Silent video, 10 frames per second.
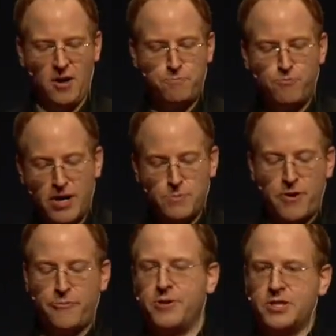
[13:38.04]
brand
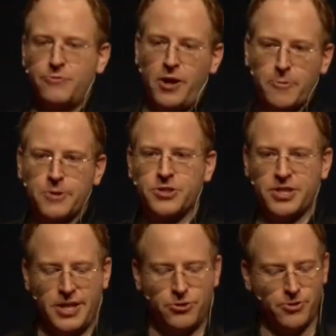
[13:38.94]
preference, flywheels,
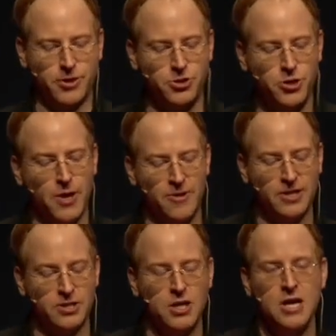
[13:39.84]
etc., those two
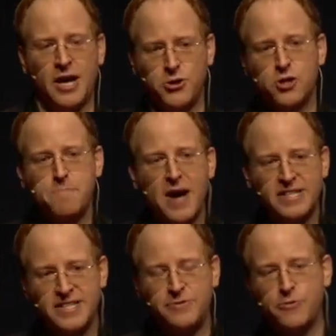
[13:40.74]
areas. And your
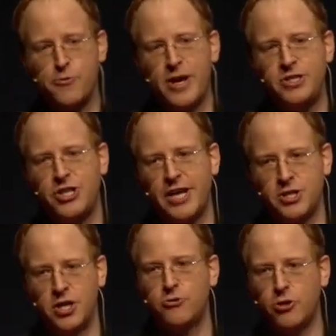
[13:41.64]
competitive
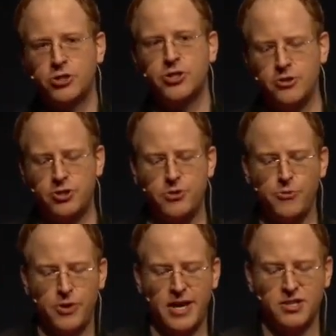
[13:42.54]
differentiator across those two
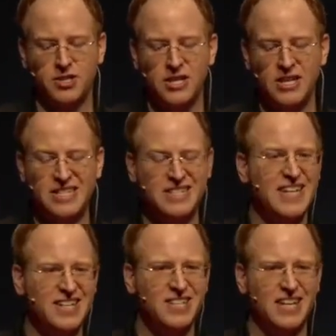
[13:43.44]
things is
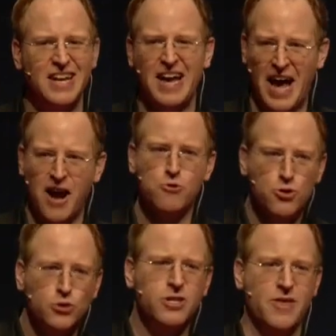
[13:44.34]
essentially how
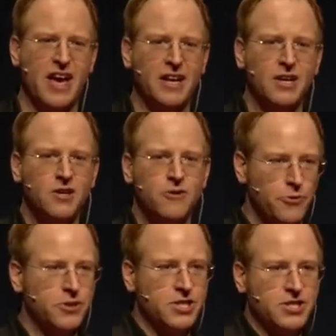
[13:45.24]
good are they
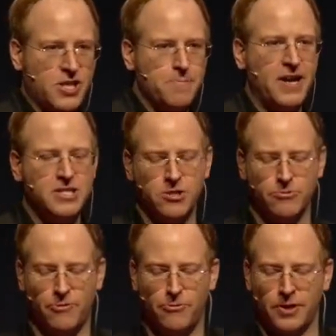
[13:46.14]
versus competitor
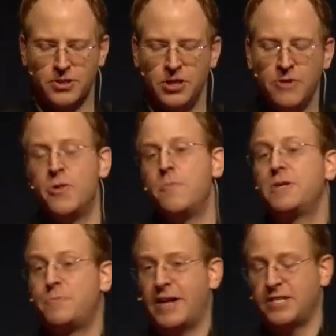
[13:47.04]
offerings from the
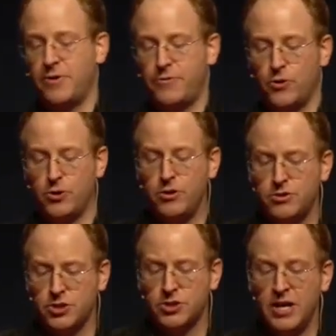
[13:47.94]
perspective of your
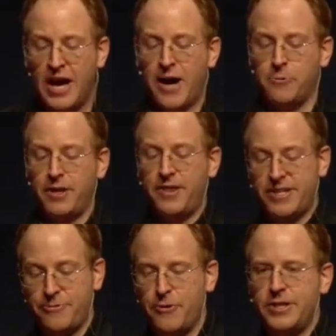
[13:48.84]
users. How well are they
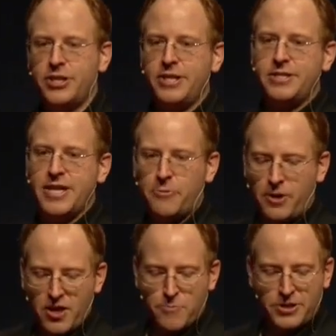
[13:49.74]
differentiated, how well
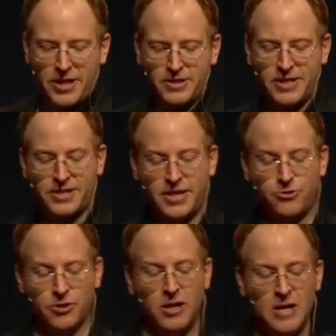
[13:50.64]
are they presented,
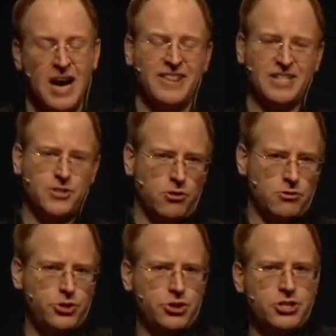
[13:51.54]
etc. And that's
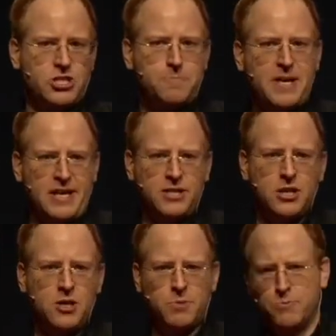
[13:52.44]
not just speed,
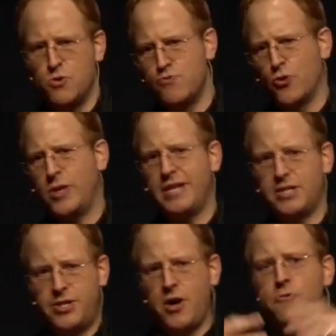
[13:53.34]
but more broadly, it's
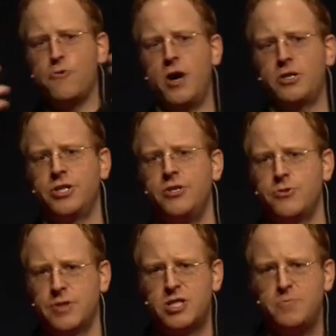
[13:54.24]
the overarching user
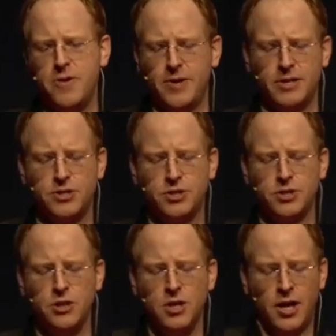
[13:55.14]
experience.
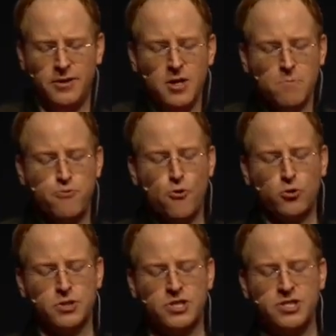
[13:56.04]
And
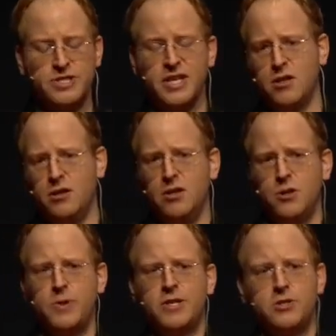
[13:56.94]
broader still,
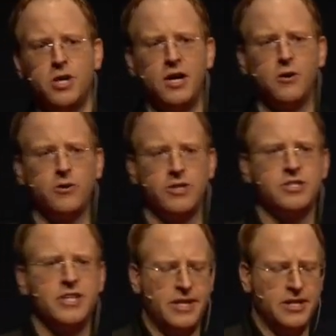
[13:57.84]
we can tie all of this
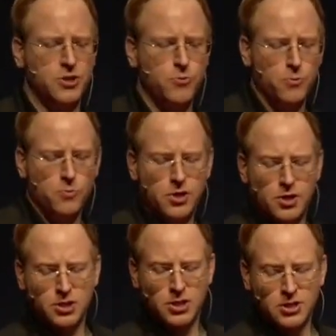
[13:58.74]
neatly into one
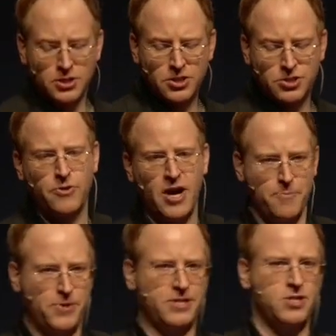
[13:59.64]
word to
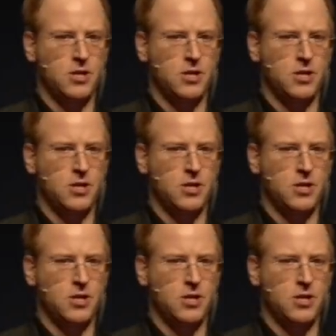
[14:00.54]
describe this